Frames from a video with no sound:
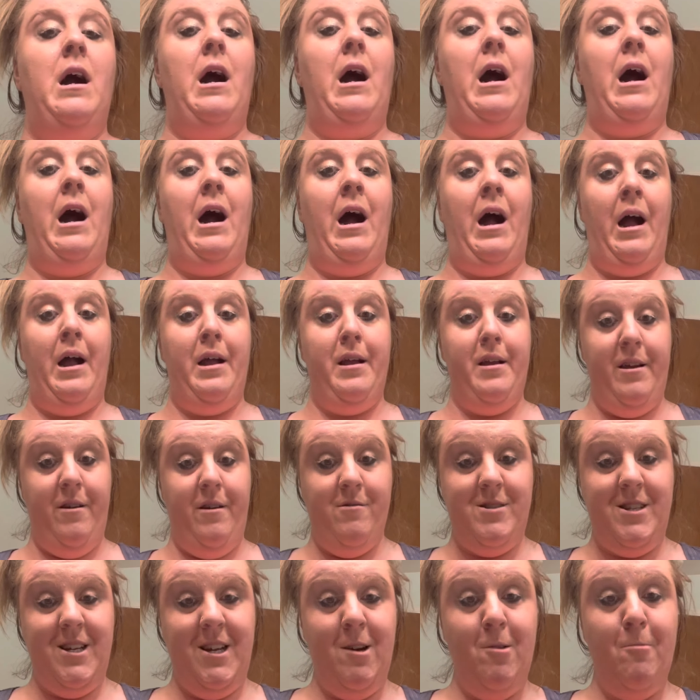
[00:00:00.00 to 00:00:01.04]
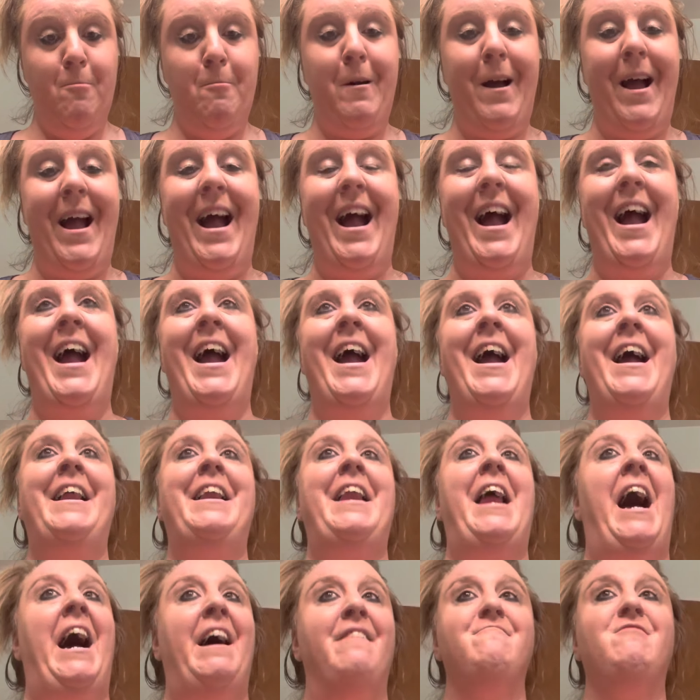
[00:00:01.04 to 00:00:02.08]
uh, YouTube. And
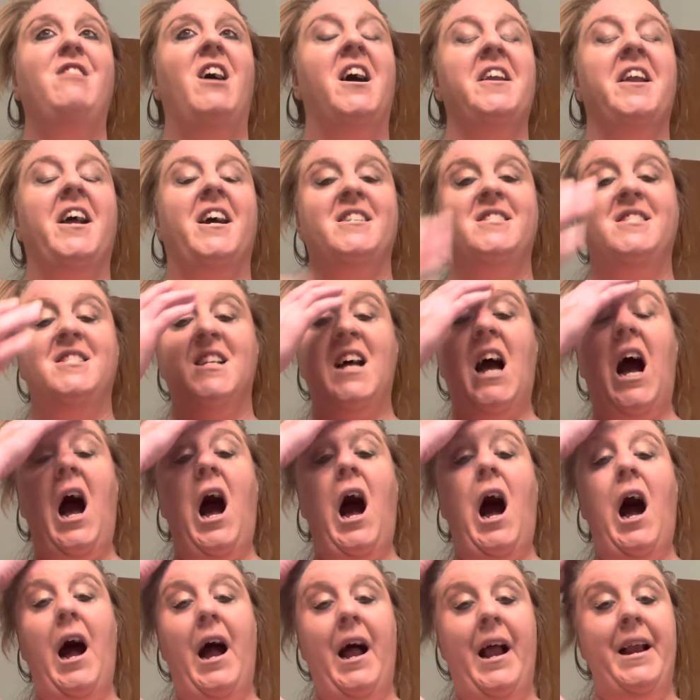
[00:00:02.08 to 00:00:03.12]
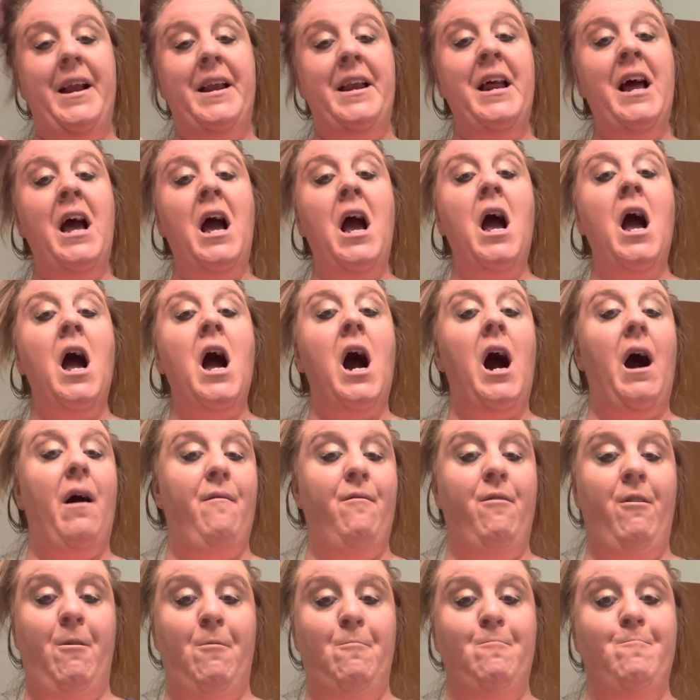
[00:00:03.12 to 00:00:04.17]
I've done a ton of
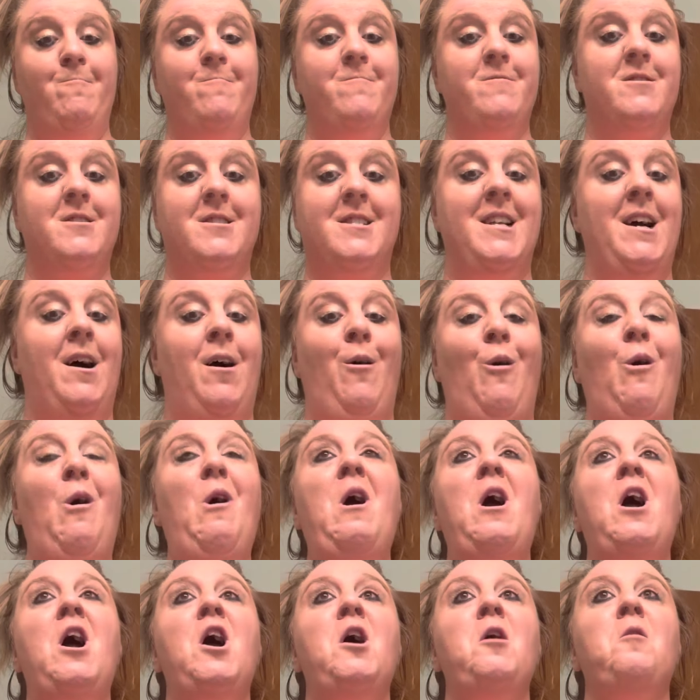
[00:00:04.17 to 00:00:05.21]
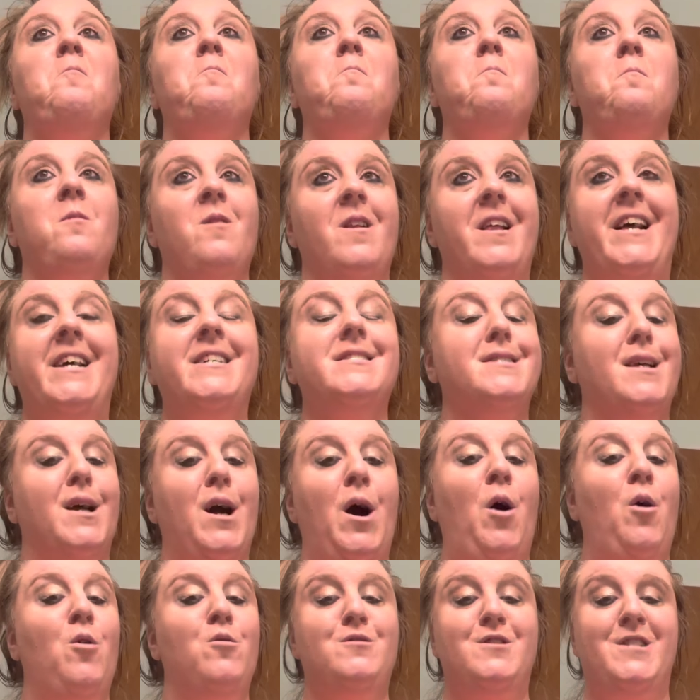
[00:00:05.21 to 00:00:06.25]
them, so please
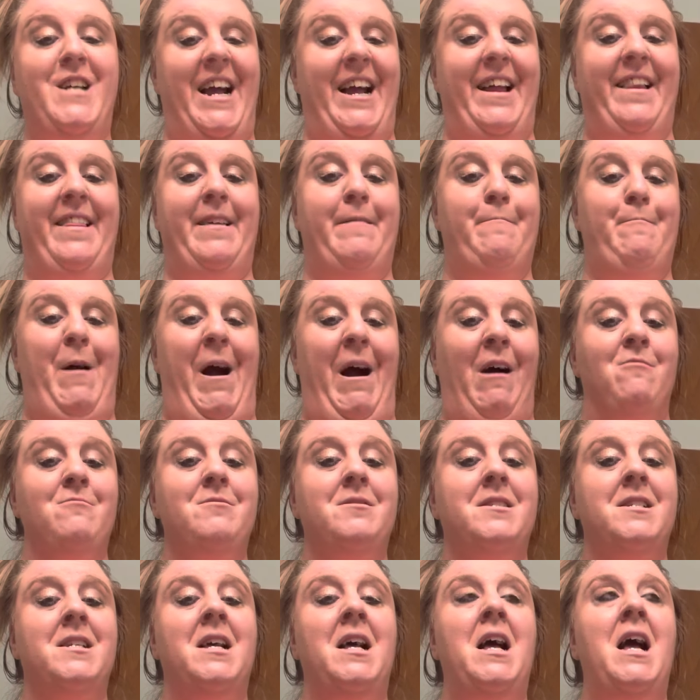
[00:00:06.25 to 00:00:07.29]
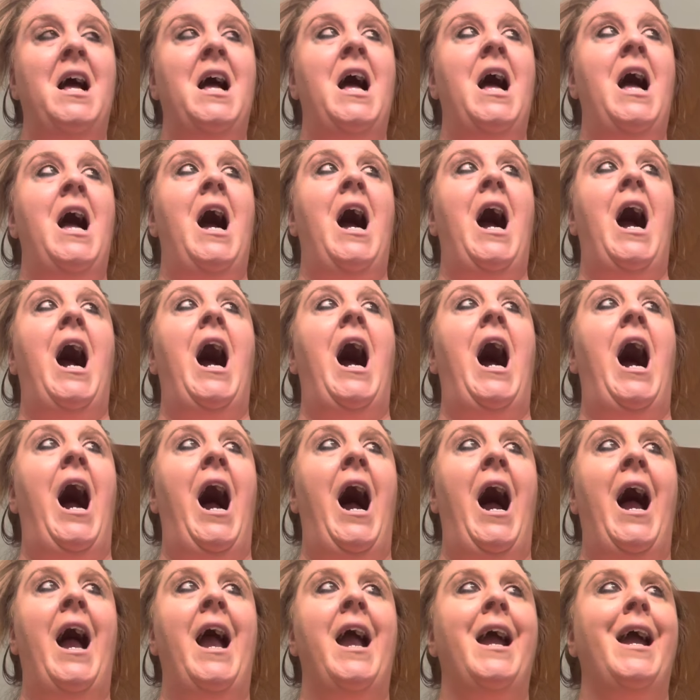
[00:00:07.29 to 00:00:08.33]
go check them out.
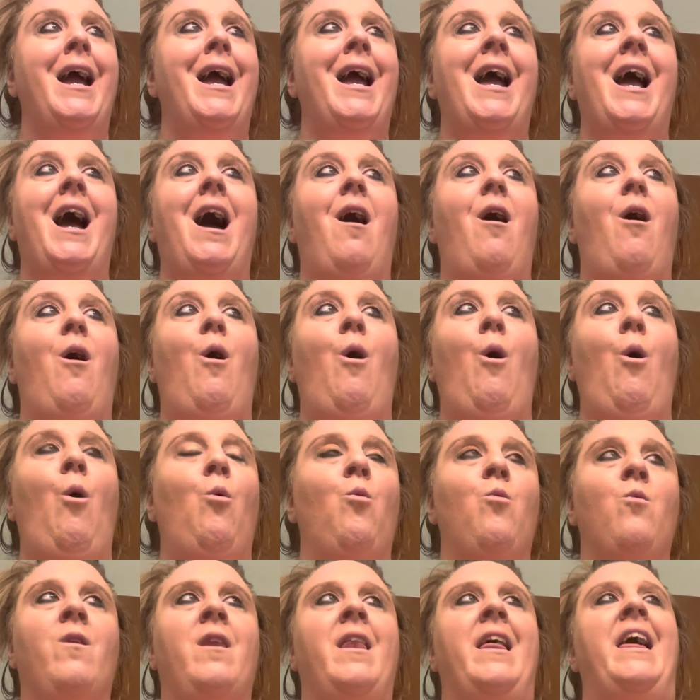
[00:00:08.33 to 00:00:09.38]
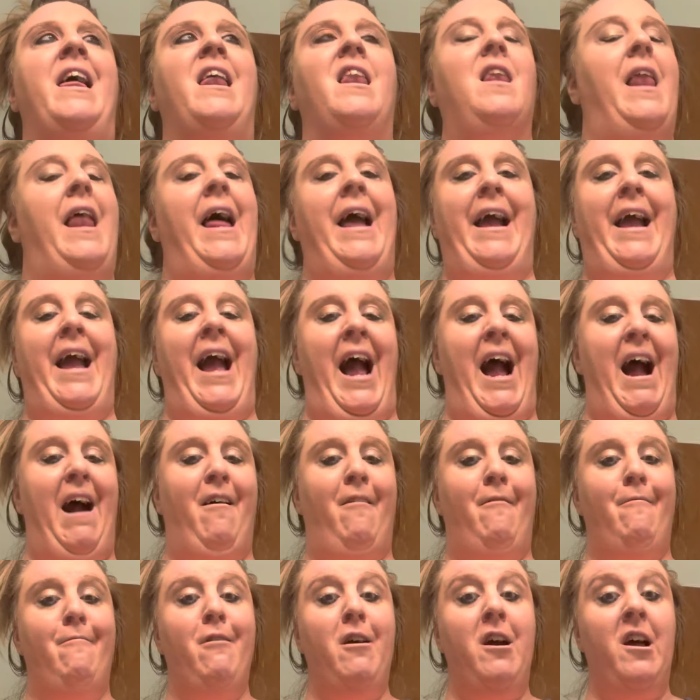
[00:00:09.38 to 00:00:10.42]
I only like
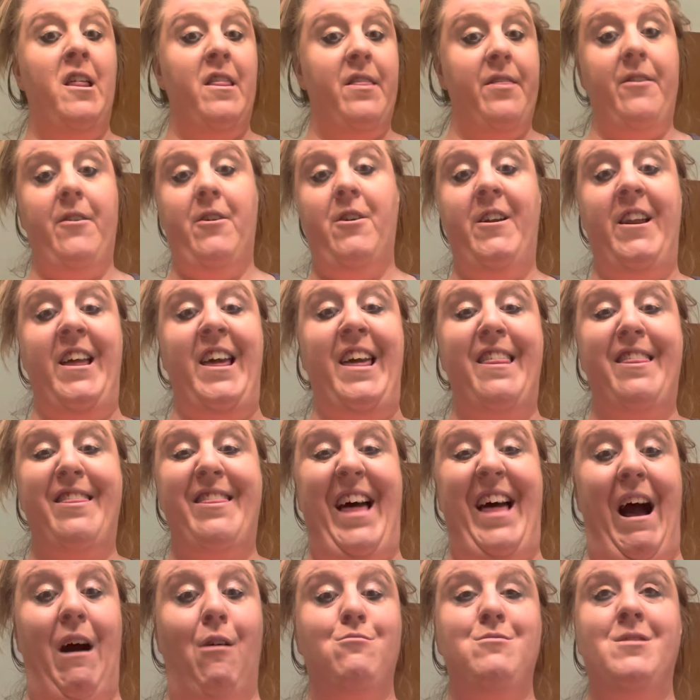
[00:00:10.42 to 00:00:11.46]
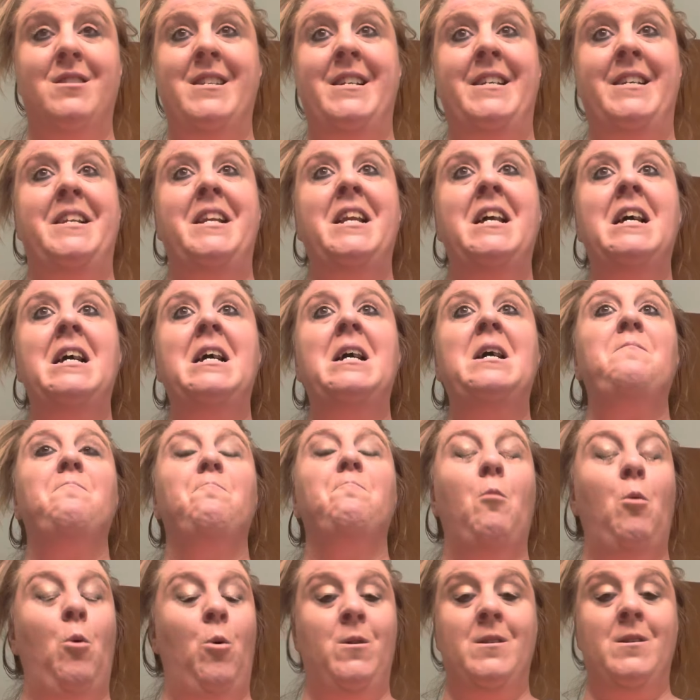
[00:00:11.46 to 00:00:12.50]
have 30,000
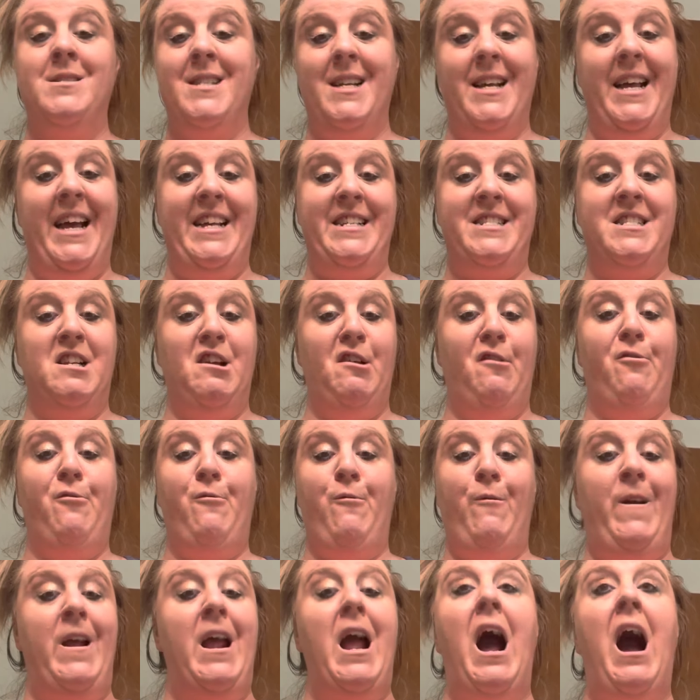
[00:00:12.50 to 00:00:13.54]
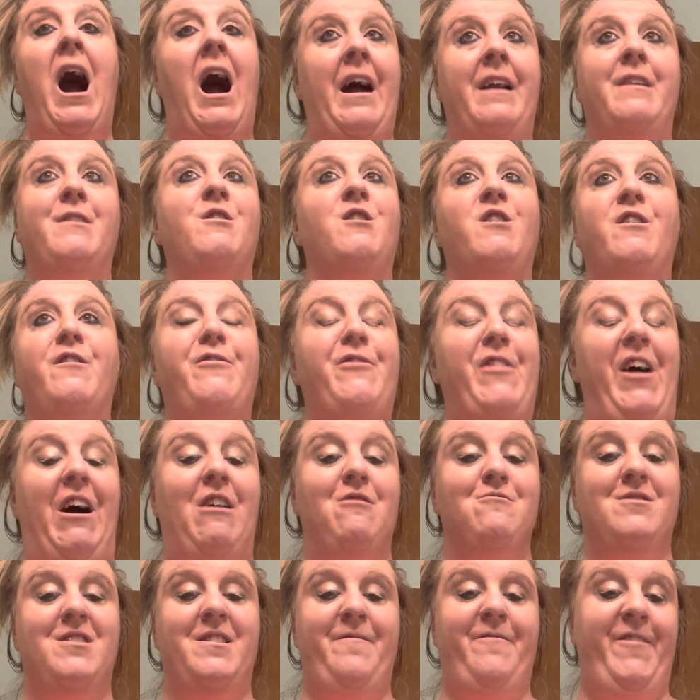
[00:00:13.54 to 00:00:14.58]
more to get to
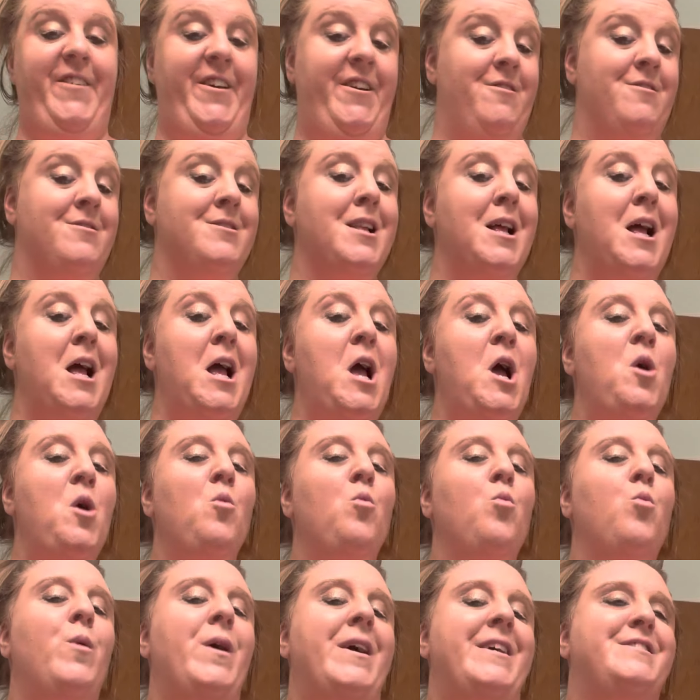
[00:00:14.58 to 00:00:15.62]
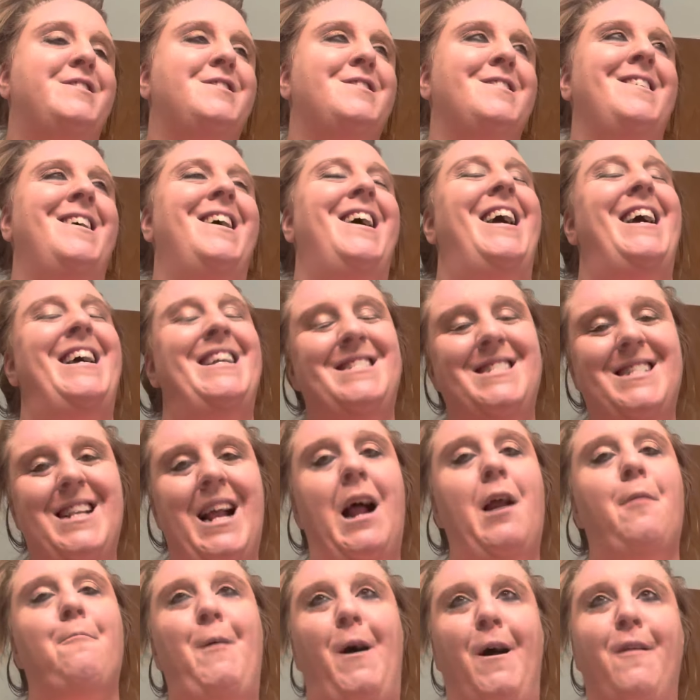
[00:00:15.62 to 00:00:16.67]
300,000 views, which it's
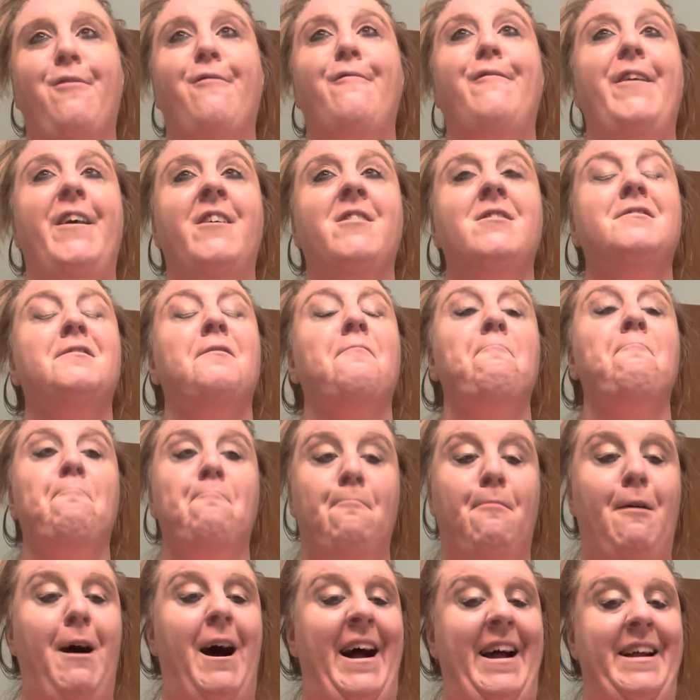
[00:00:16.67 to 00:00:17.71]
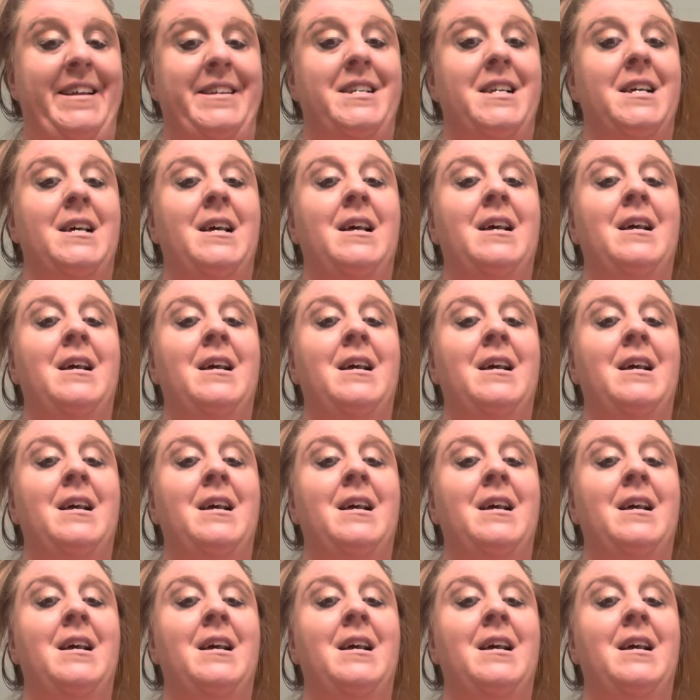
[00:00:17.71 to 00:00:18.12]
not about the views, but